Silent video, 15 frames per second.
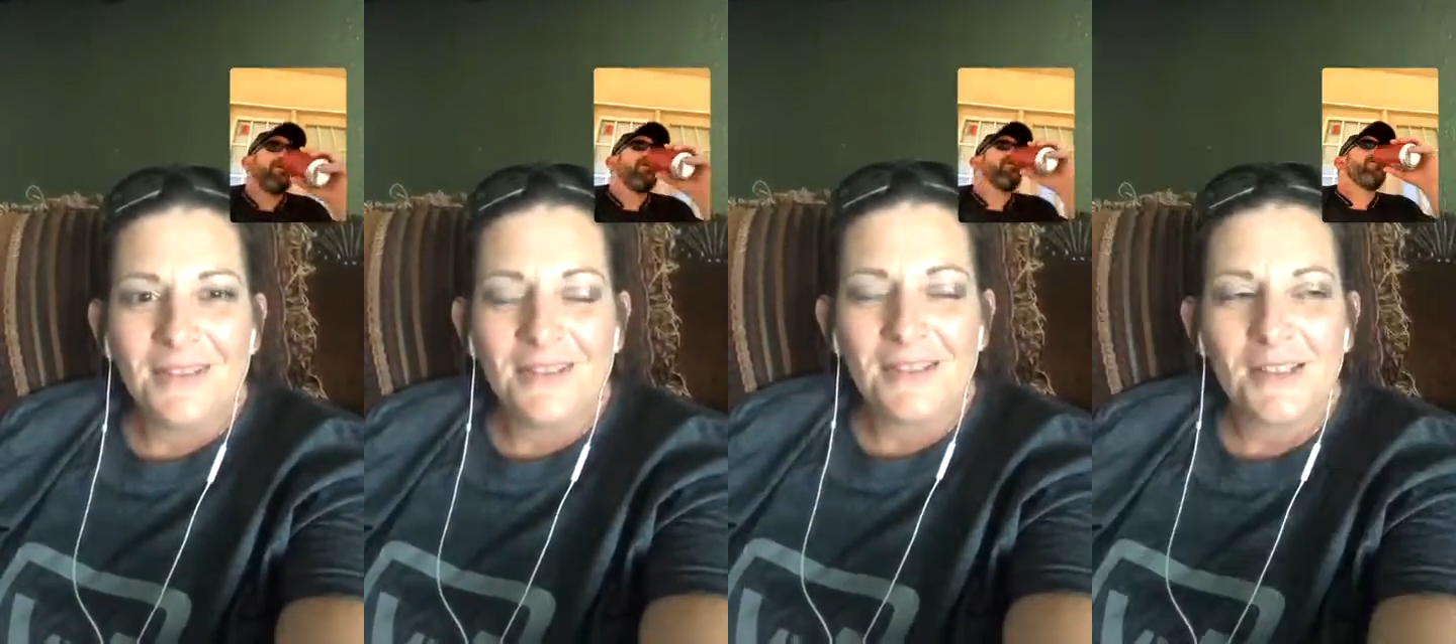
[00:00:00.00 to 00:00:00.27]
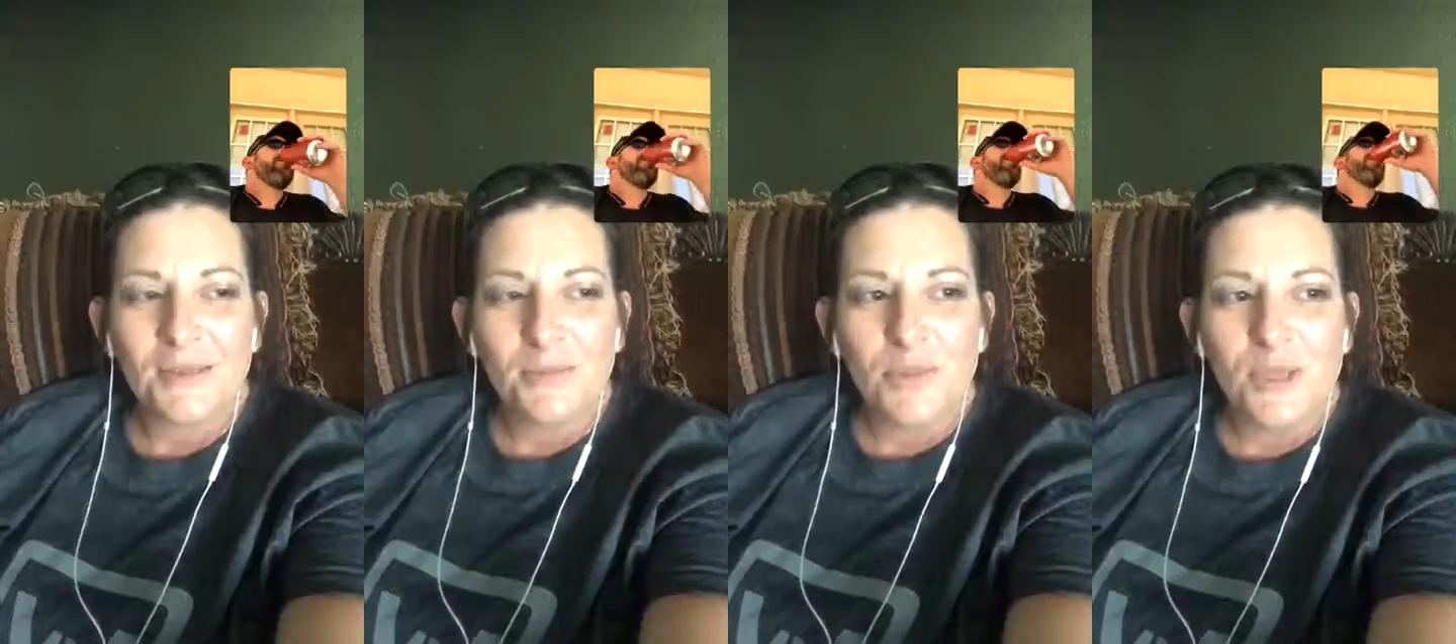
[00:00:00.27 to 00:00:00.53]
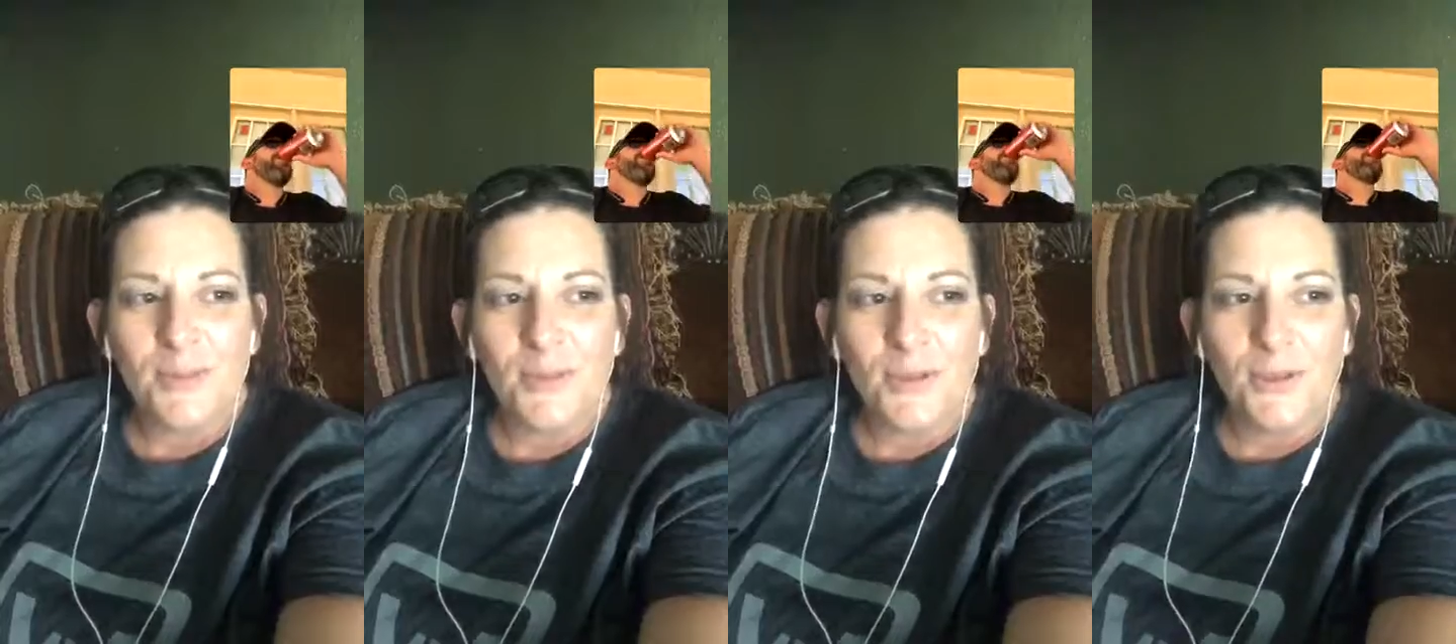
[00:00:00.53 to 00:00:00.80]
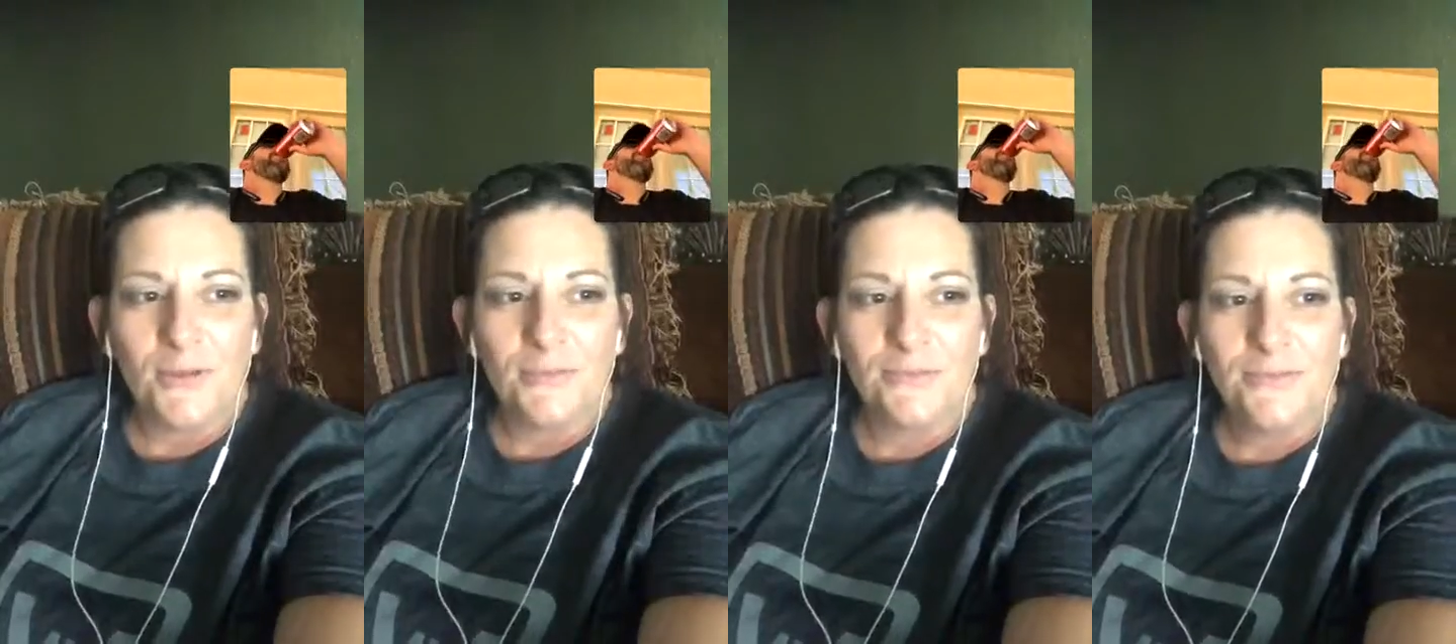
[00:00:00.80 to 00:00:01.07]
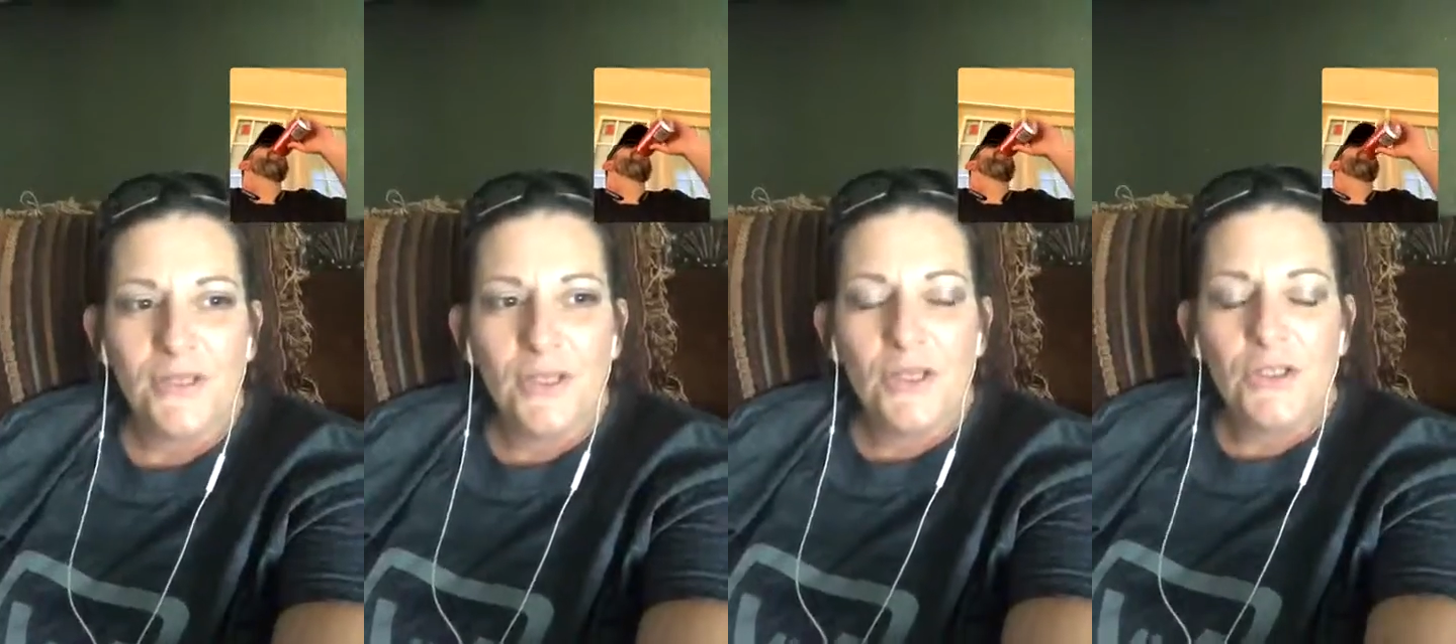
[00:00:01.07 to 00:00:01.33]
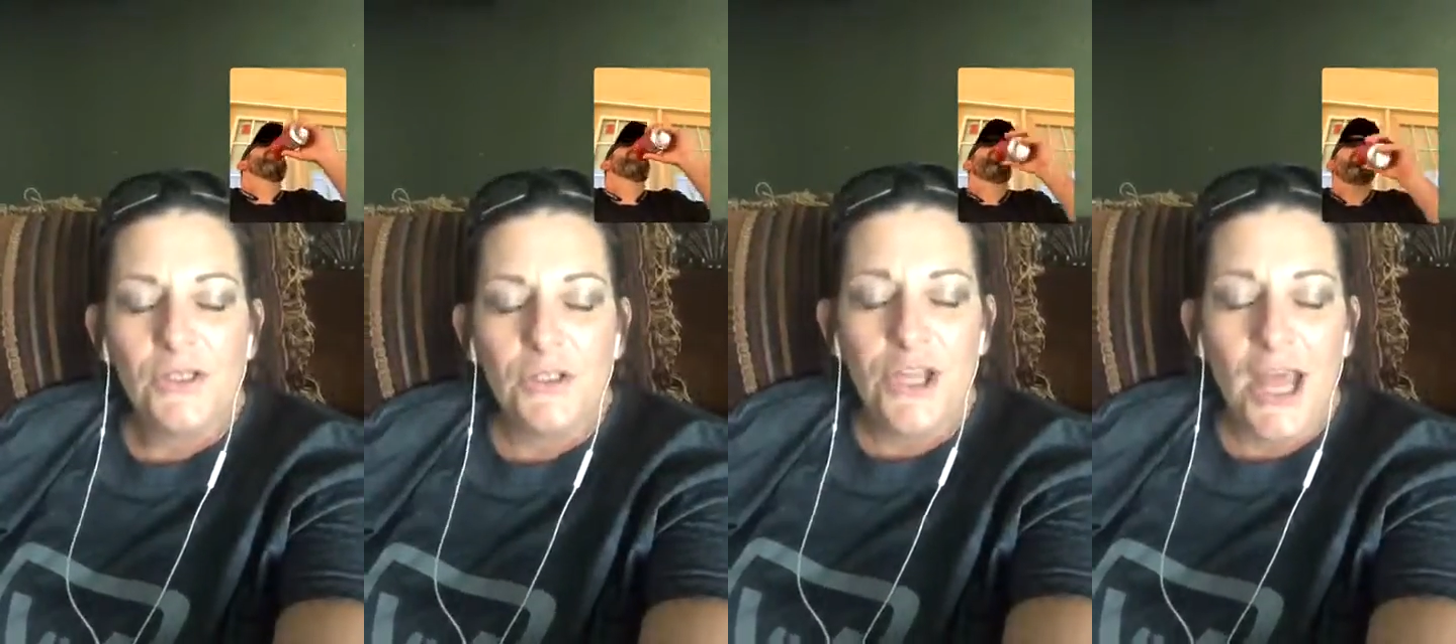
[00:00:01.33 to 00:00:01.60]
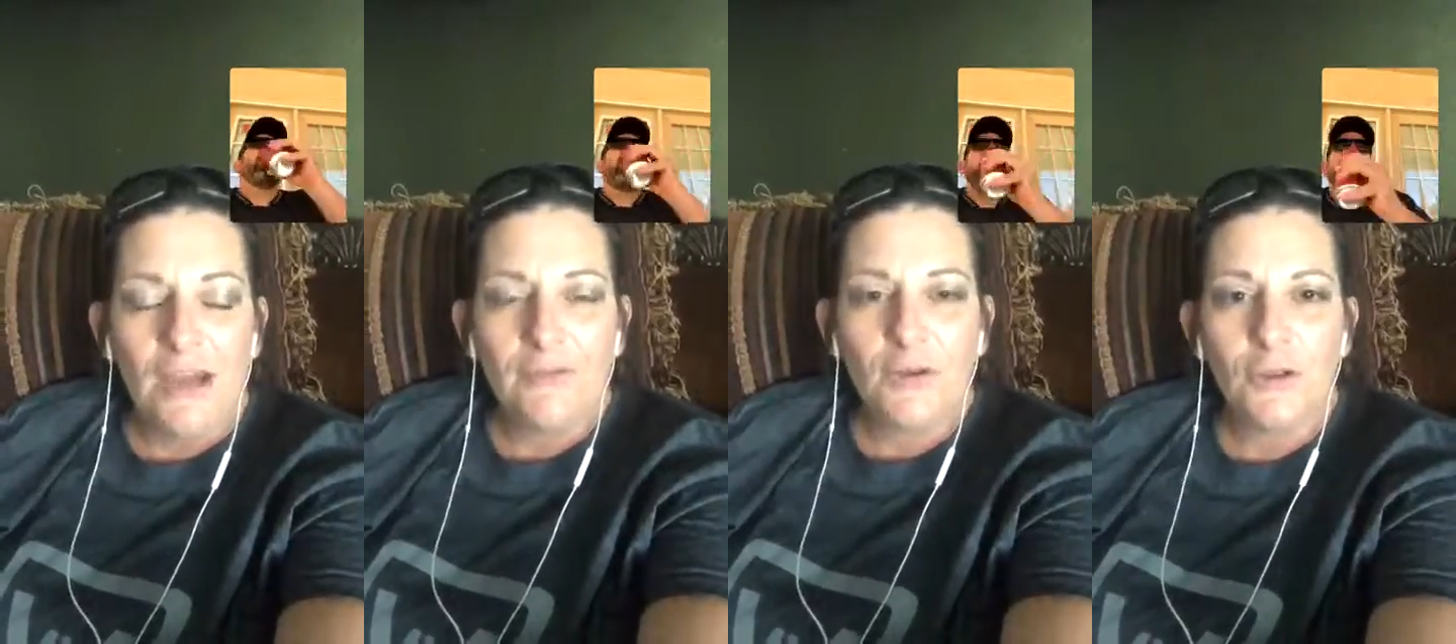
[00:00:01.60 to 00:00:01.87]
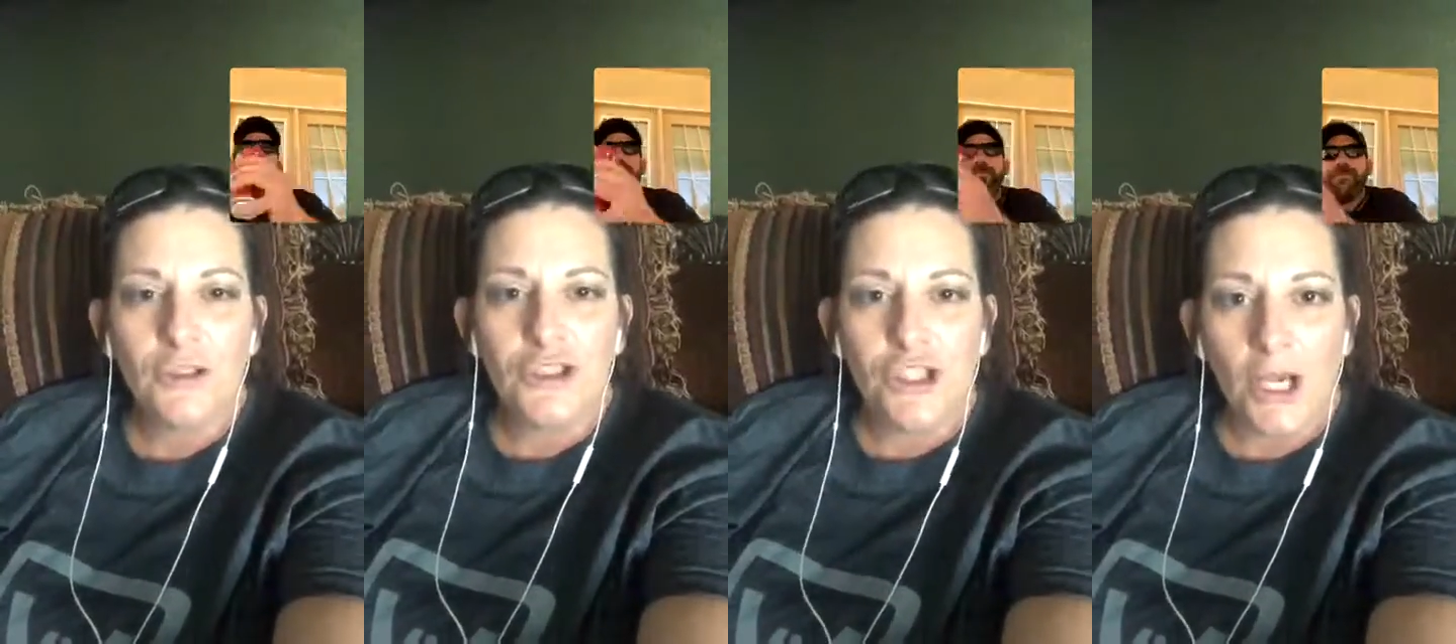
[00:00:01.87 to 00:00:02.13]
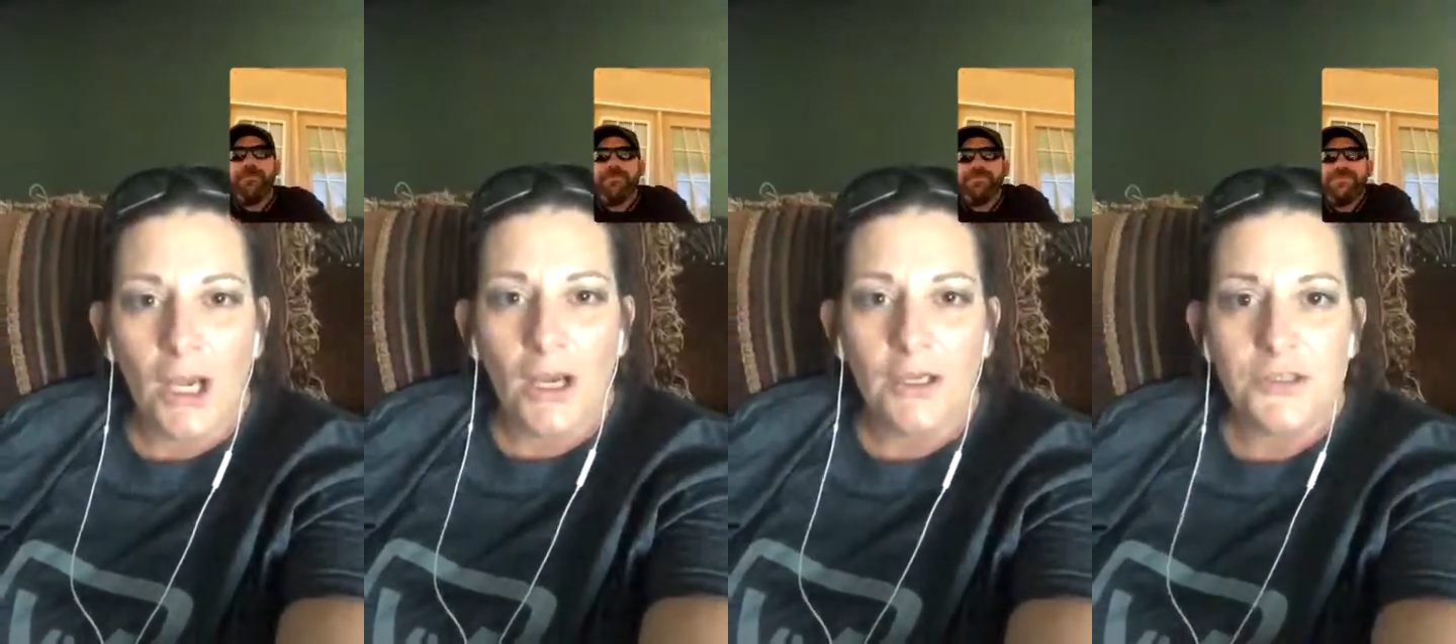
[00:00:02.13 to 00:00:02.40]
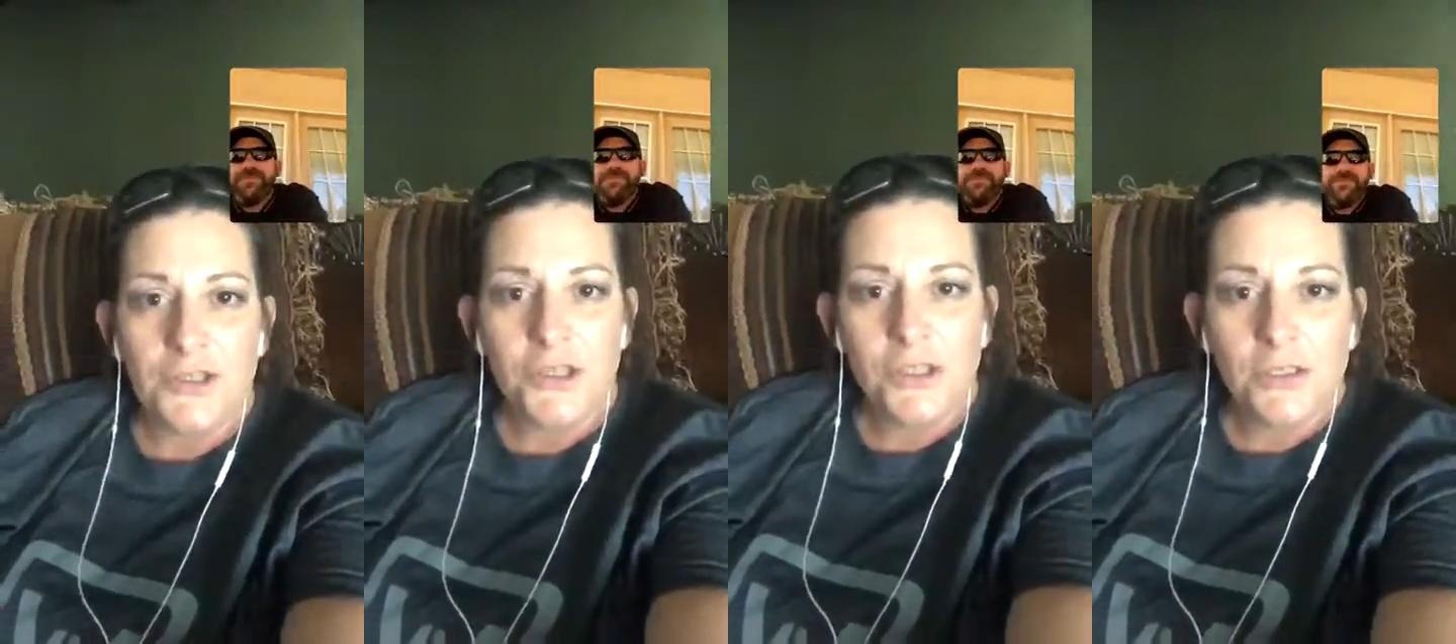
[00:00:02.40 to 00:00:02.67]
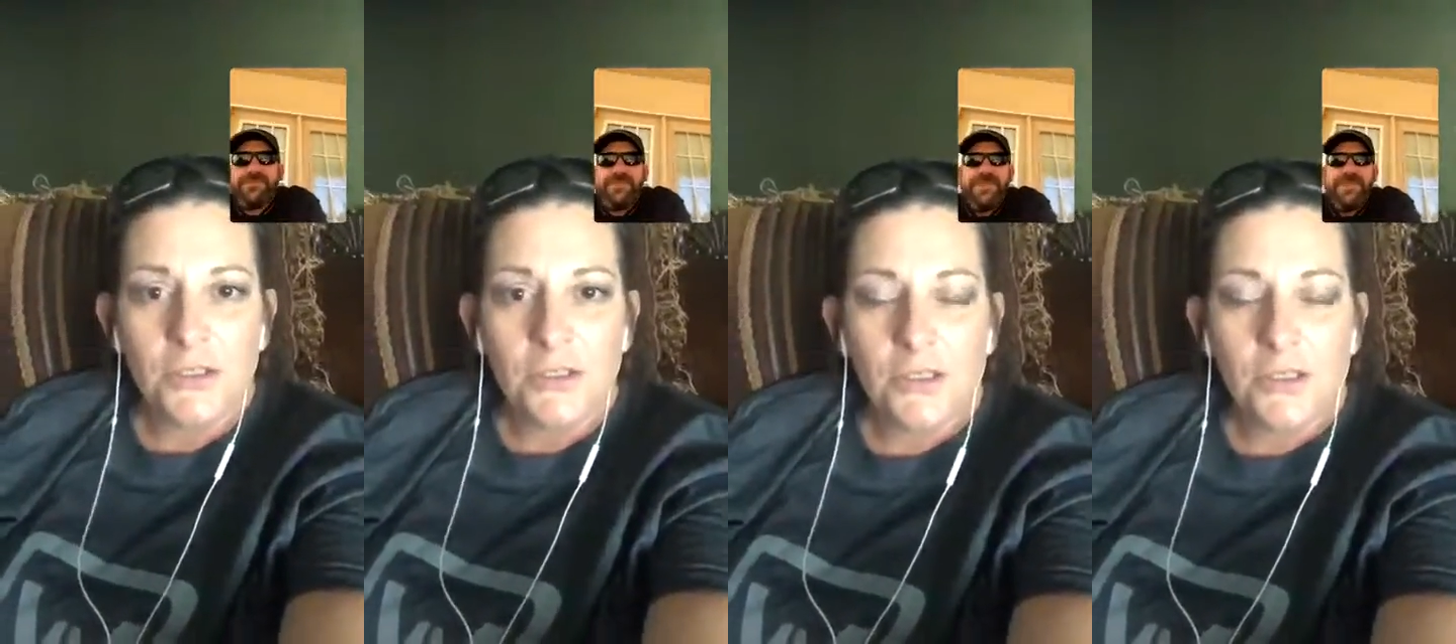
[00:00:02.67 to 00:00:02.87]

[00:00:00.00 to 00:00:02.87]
Listen, people, never judge